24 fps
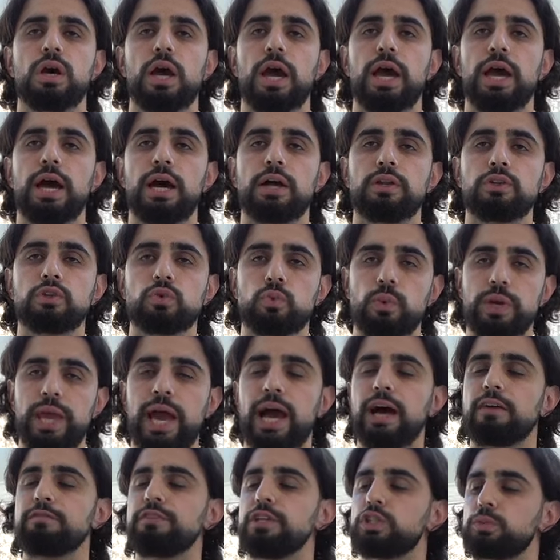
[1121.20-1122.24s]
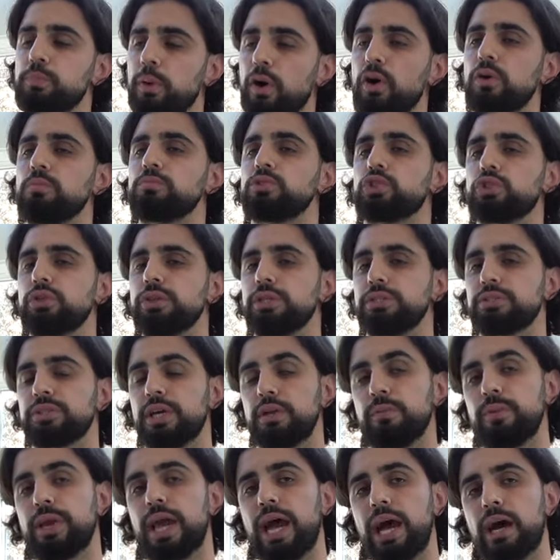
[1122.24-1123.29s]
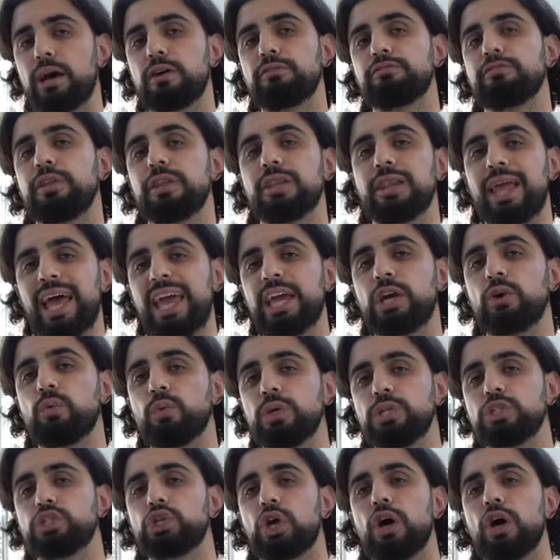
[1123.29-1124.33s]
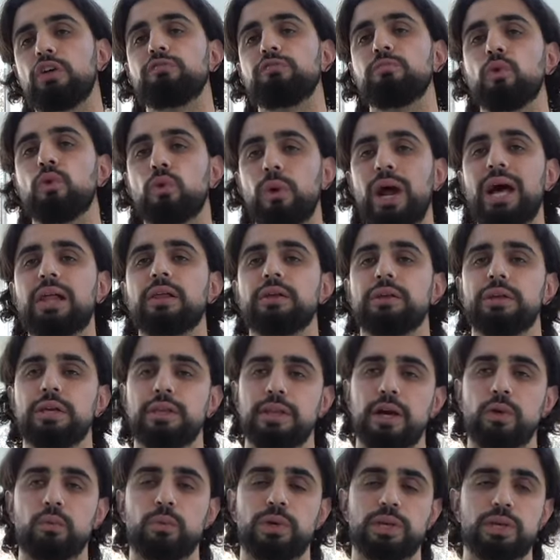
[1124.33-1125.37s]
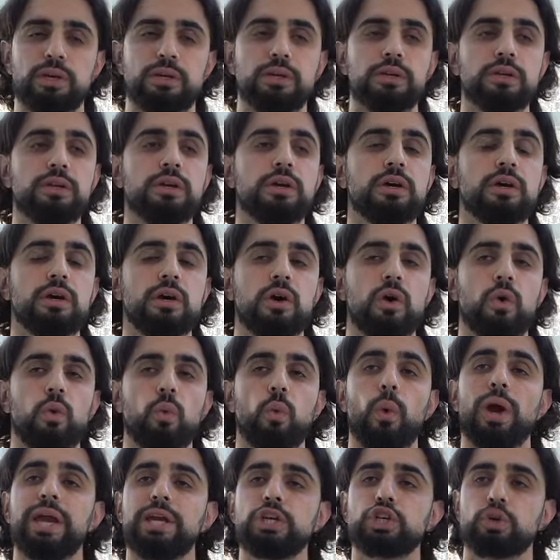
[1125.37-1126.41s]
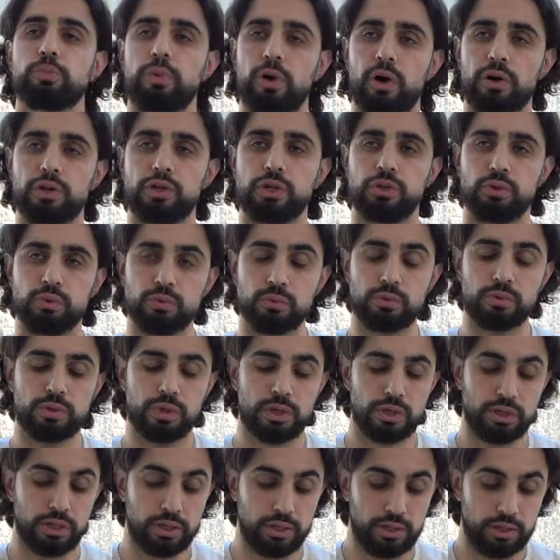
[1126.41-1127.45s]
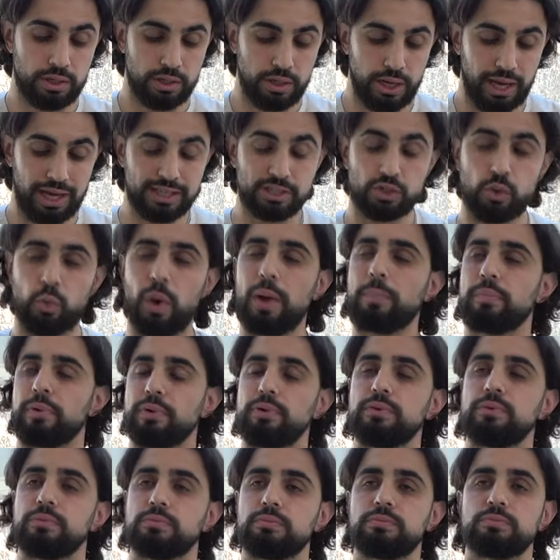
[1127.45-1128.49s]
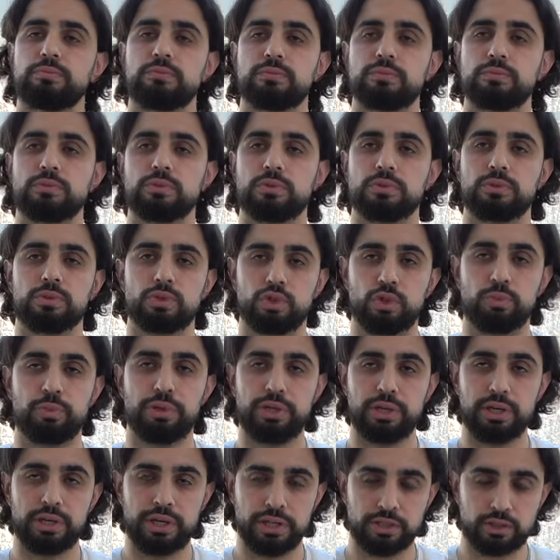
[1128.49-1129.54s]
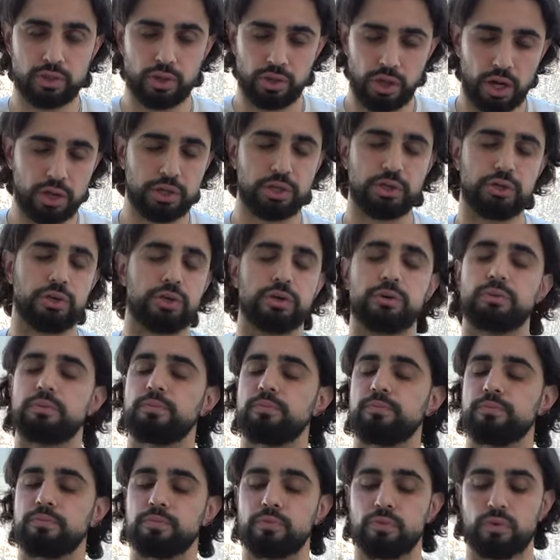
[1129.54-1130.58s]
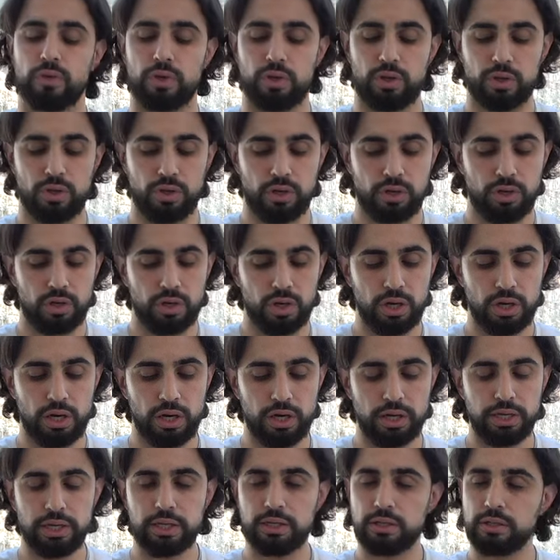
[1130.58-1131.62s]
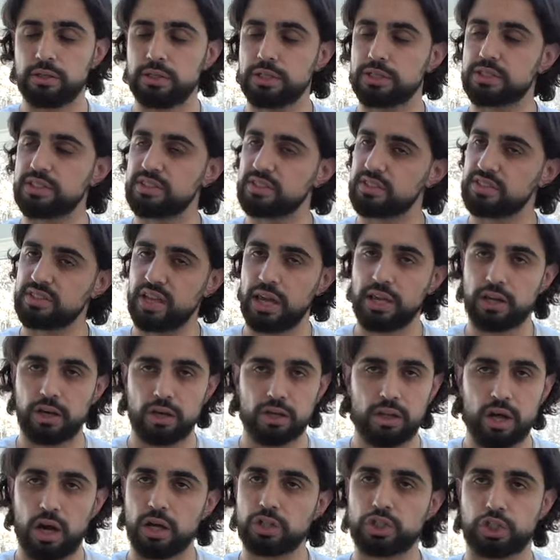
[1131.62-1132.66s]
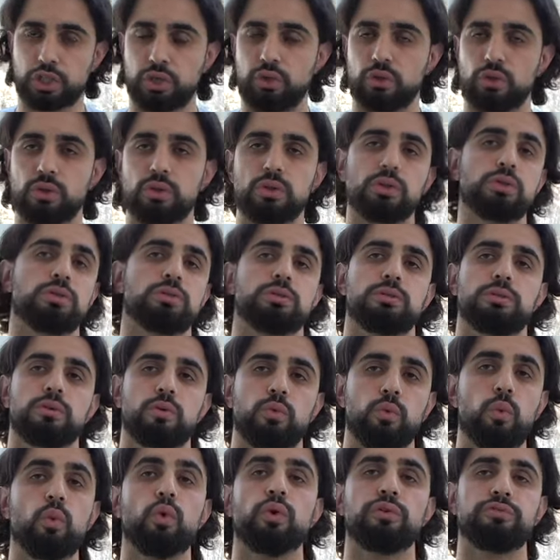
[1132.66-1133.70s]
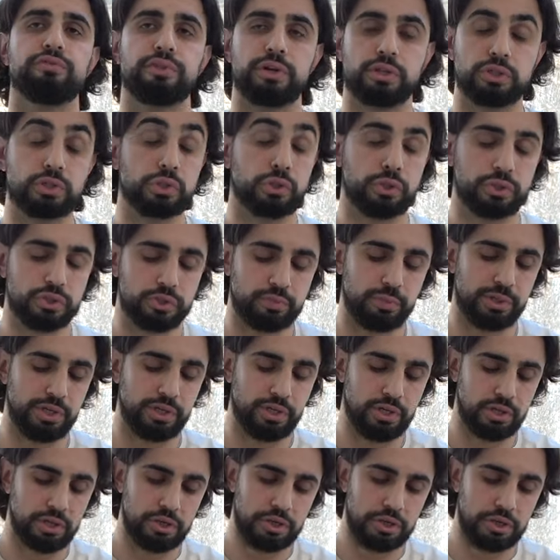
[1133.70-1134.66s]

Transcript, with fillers: And we have these palm trees, and we have the language of morality that we can wage upon you as a weapon to be an interlocutor uh, in this psychological warfare, so to speak.